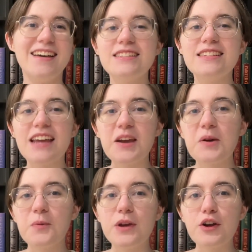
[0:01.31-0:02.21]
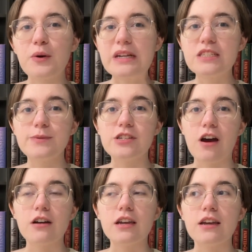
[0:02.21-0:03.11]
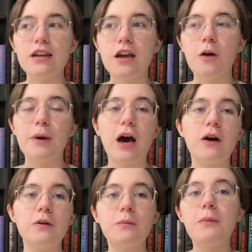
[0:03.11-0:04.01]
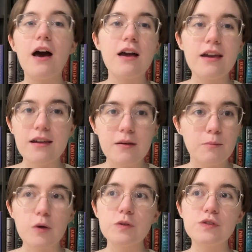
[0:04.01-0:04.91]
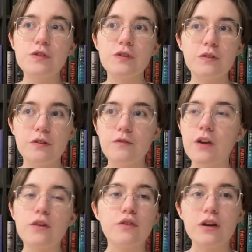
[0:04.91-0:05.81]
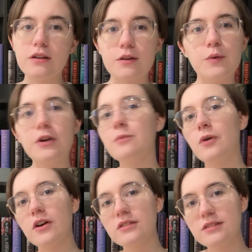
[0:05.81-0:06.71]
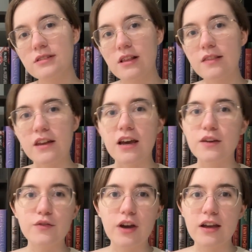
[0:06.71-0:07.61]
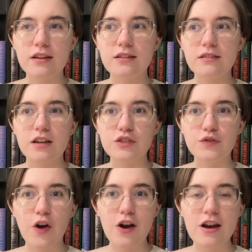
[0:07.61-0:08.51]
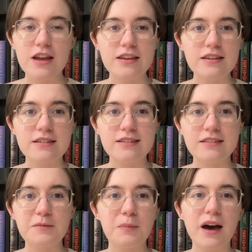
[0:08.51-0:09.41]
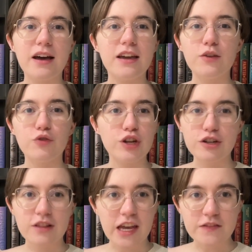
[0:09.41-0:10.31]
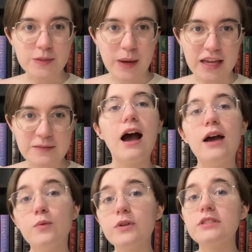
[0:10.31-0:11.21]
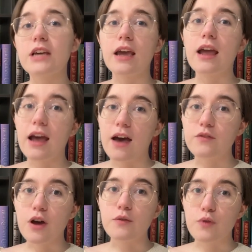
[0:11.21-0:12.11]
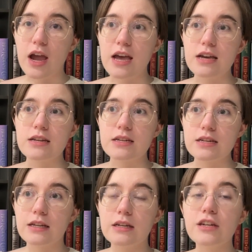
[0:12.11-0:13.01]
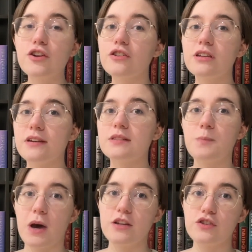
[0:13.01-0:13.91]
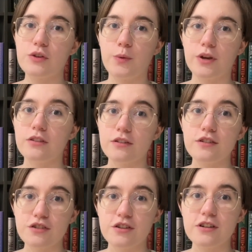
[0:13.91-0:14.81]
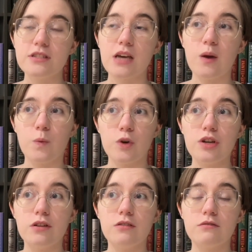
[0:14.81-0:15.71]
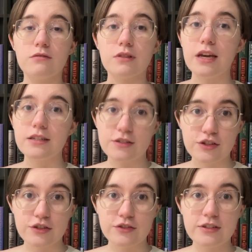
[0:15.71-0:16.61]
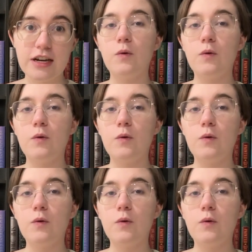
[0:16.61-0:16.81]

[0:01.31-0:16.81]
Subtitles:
Today we are going to be talking about my most favorite queer books that I've read thus far in my reader lifespan. I will say I have not read nearly as much queer literature as I would like to.